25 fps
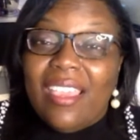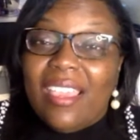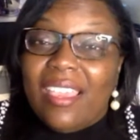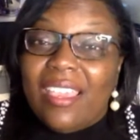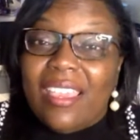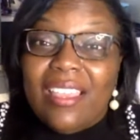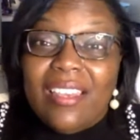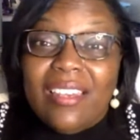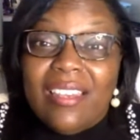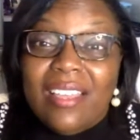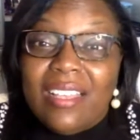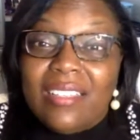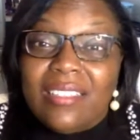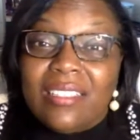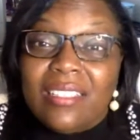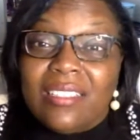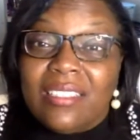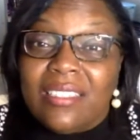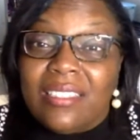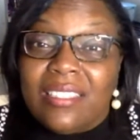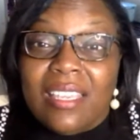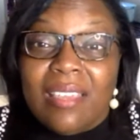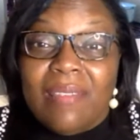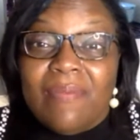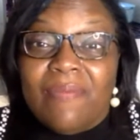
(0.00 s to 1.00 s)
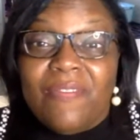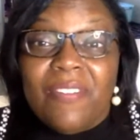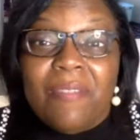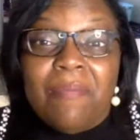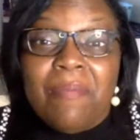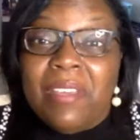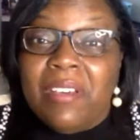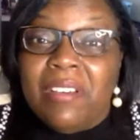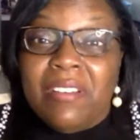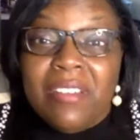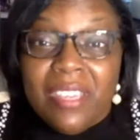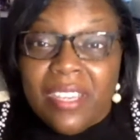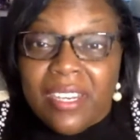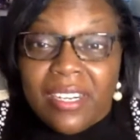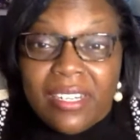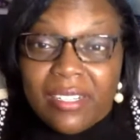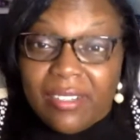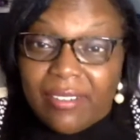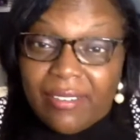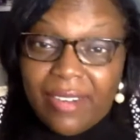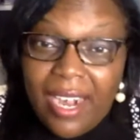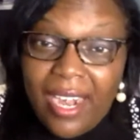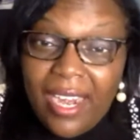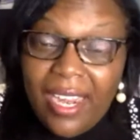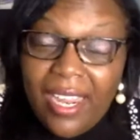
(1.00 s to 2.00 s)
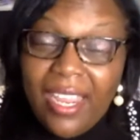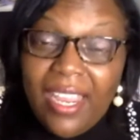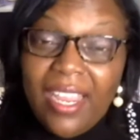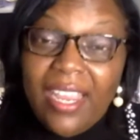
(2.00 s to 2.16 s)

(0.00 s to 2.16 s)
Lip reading: it doesn't seem familiar, right?